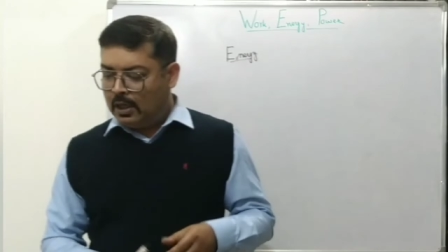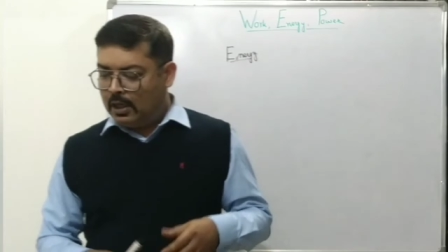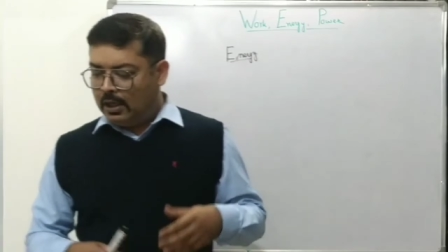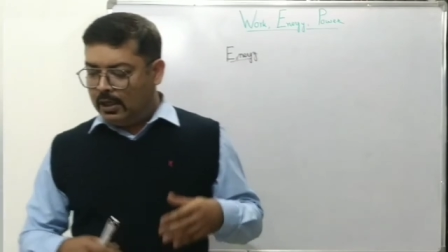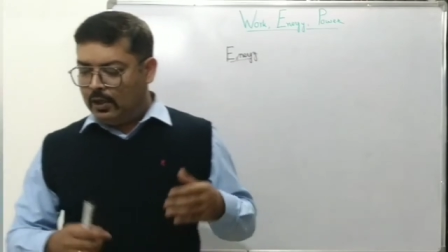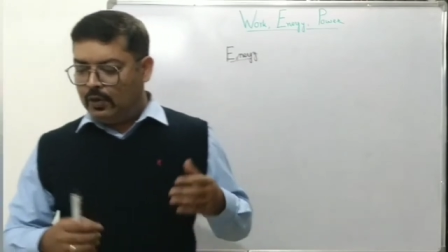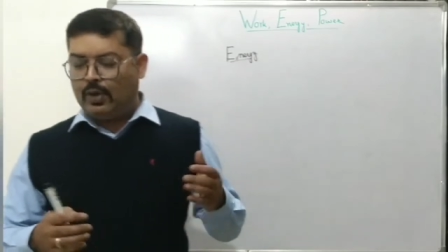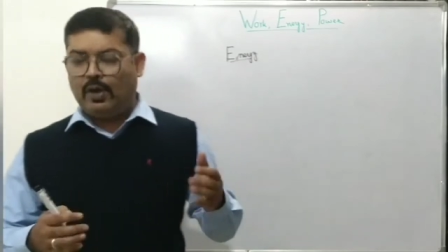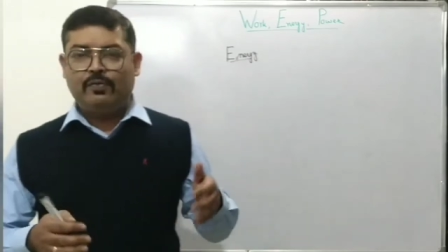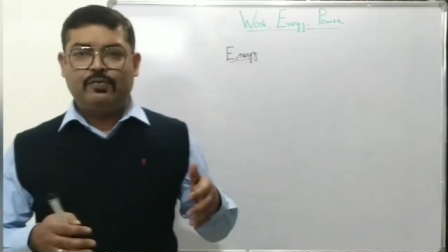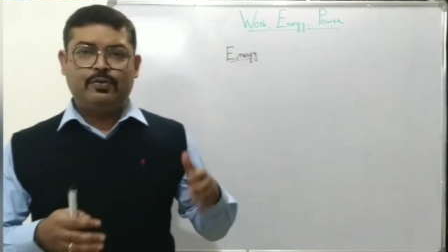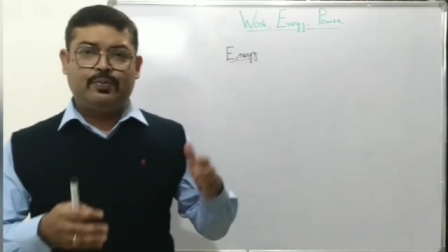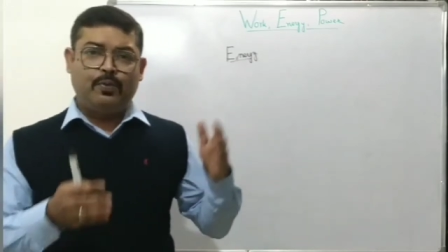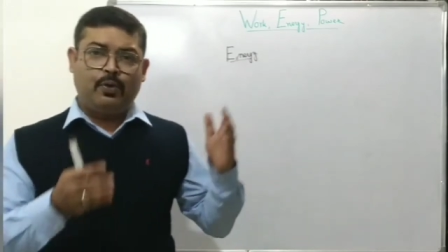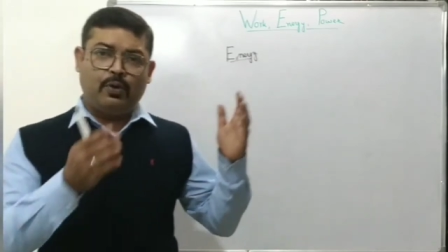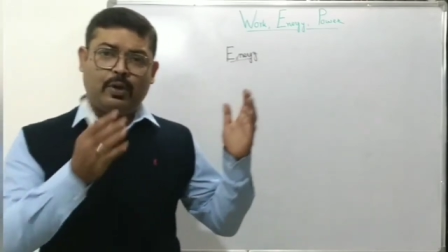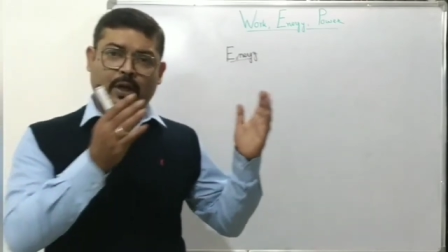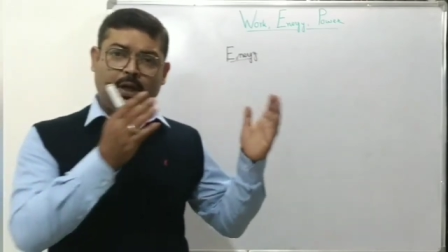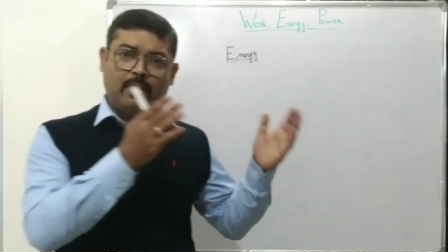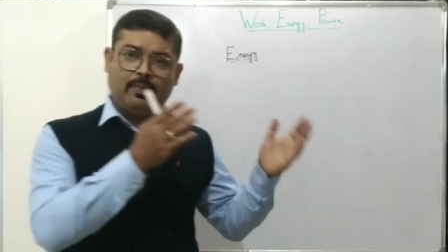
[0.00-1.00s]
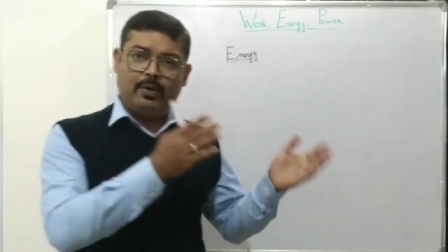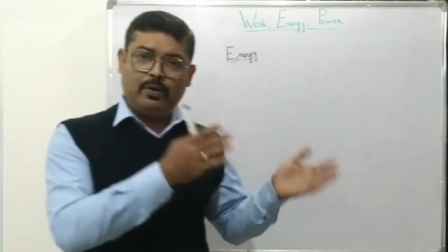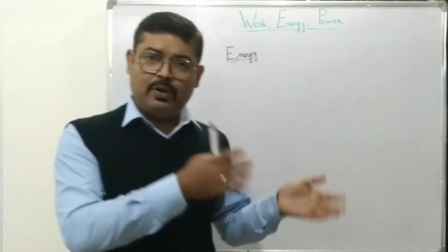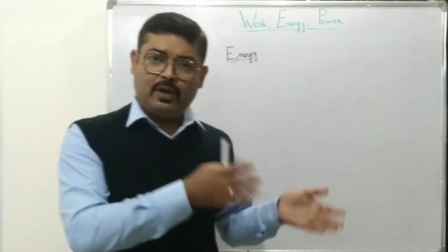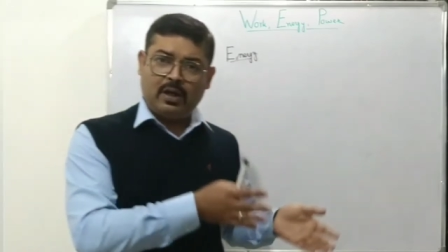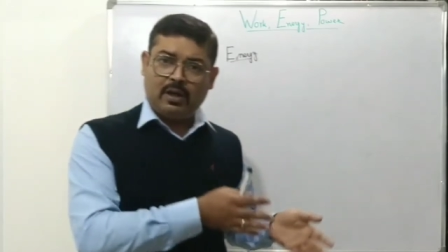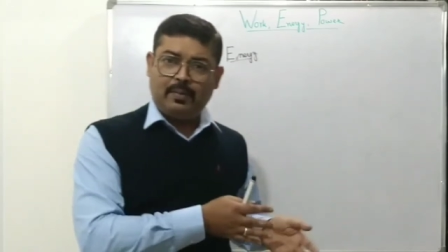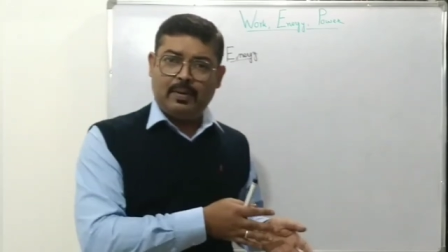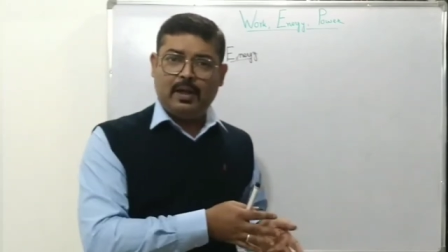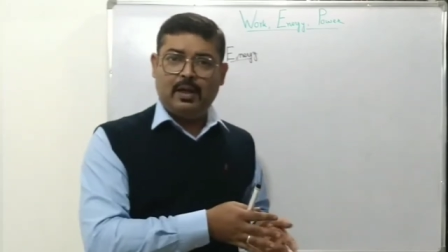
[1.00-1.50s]
You have spoken about
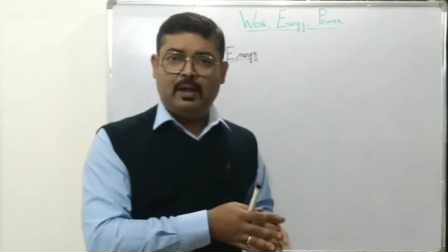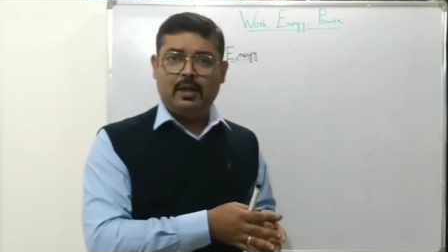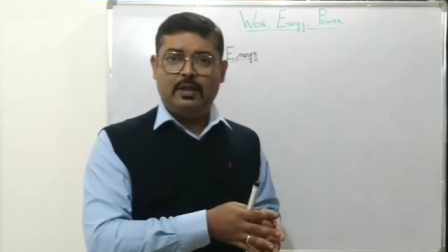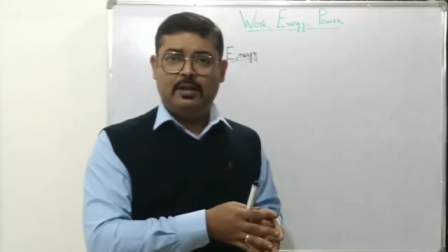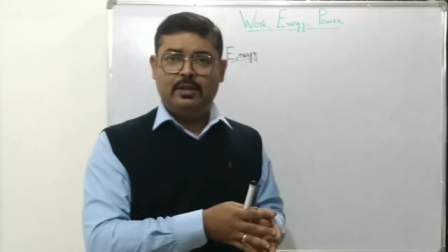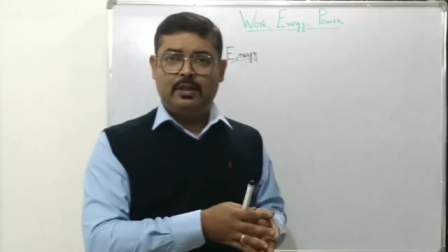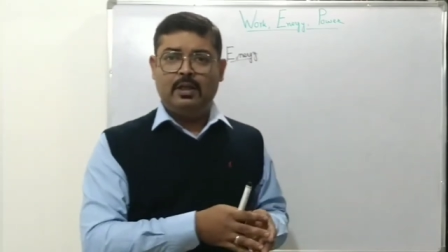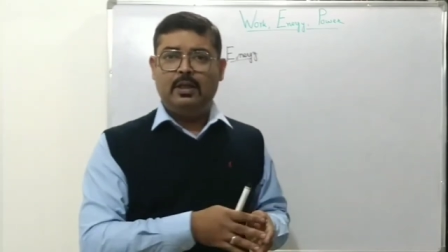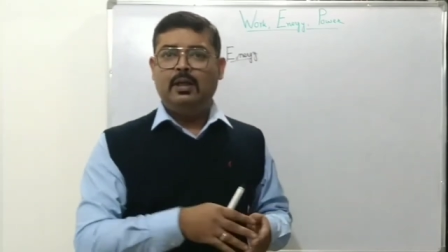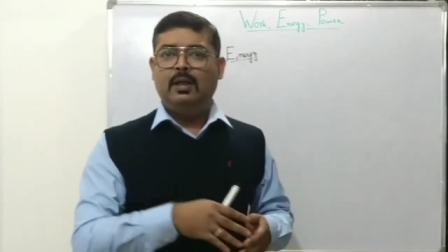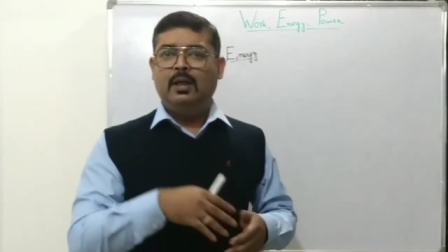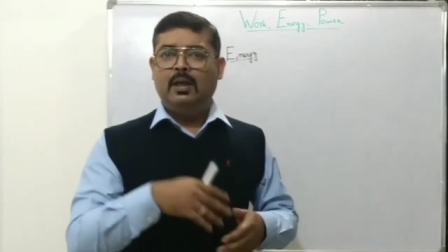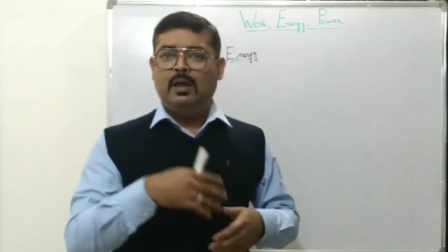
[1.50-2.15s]
thermal energy.